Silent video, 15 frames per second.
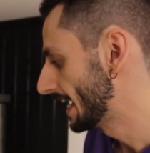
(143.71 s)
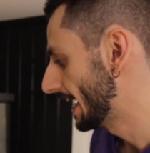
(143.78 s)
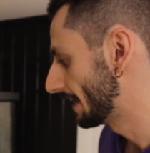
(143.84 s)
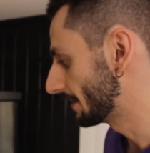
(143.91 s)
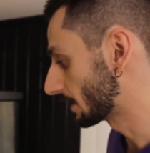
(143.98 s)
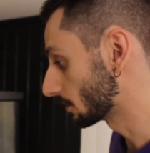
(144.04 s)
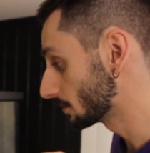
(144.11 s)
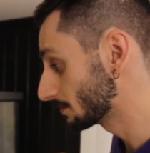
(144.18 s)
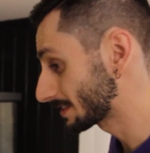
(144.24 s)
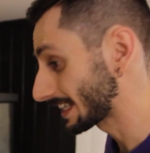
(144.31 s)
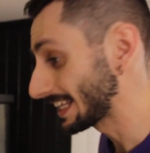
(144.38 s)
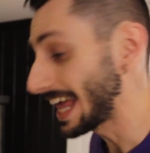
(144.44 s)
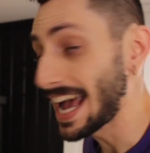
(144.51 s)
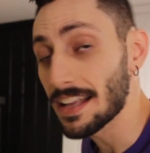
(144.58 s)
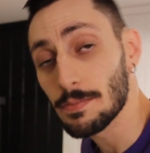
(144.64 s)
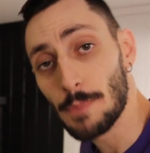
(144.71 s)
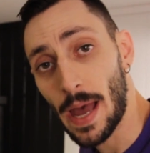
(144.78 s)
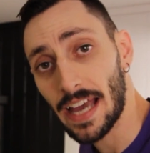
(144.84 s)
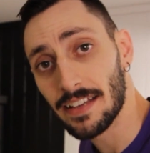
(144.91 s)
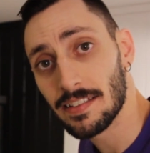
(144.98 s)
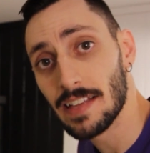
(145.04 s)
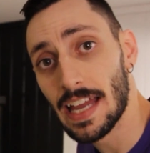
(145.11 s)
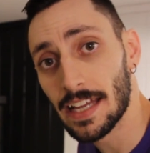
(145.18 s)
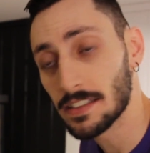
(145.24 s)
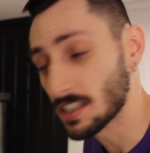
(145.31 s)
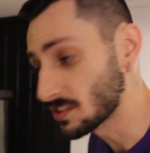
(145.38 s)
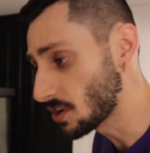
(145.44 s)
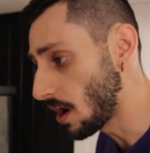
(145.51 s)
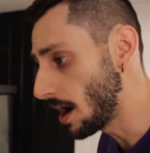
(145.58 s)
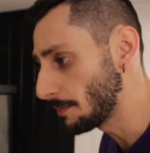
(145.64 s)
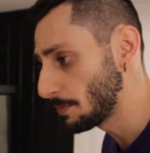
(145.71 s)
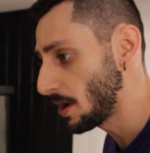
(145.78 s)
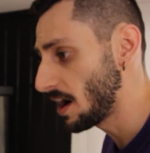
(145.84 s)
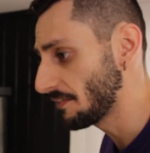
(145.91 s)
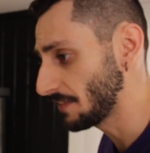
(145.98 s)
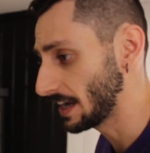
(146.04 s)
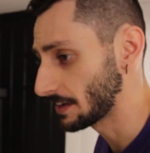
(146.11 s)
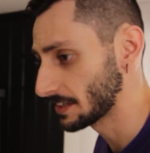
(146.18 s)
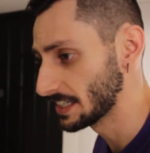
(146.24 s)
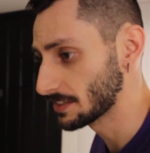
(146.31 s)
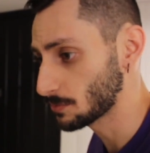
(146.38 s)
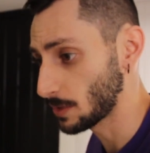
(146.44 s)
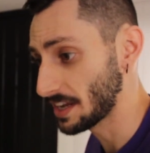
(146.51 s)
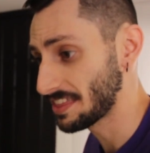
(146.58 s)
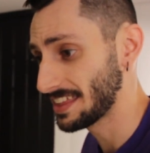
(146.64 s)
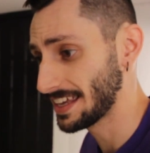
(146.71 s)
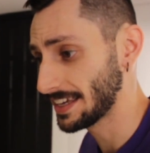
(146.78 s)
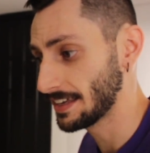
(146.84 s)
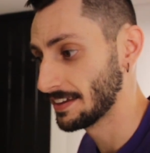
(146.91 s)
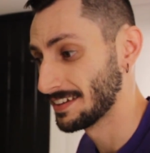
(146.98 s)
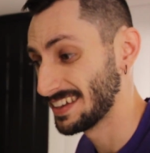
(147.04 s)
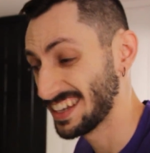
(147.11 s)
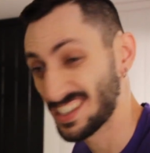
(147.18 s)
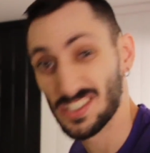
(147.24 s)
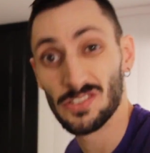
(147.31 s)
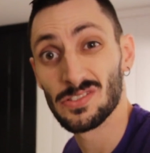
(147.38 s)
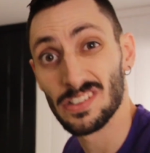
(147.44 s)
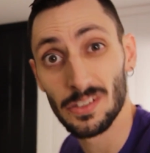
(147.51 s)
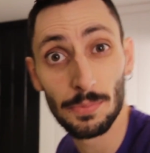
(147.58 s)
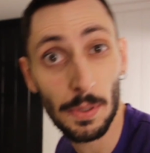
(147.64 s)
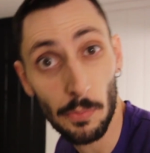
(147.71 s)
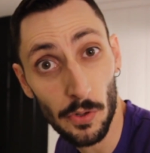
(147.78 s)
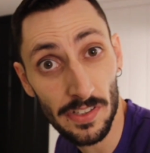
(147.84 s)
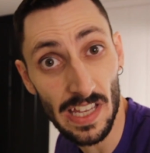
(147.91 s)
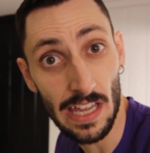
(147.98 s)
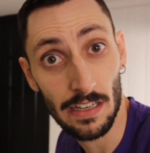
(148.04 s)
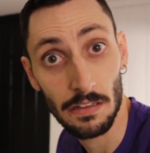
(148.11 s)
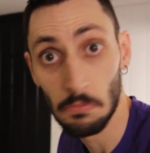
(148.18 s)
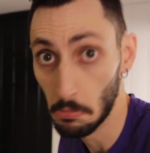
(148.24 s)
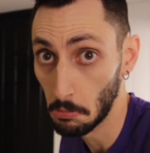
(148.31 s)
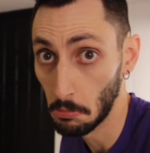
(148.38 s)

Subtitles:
And then I'll use the last bag of sand to top off areas where I think I could use a little bit more sand.